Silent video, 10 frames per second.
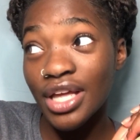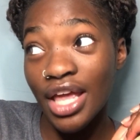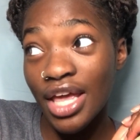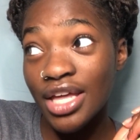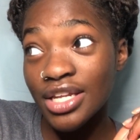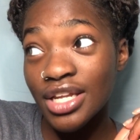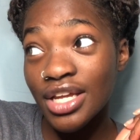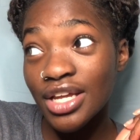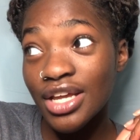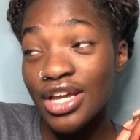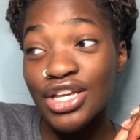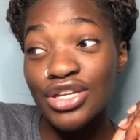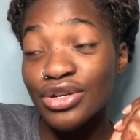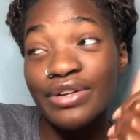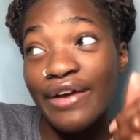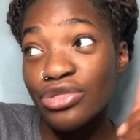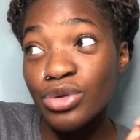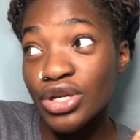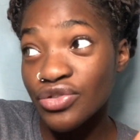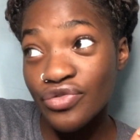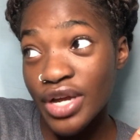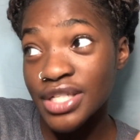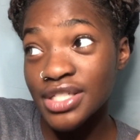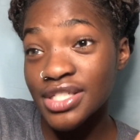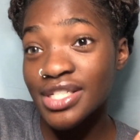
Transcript: And you don't even have 300 friends.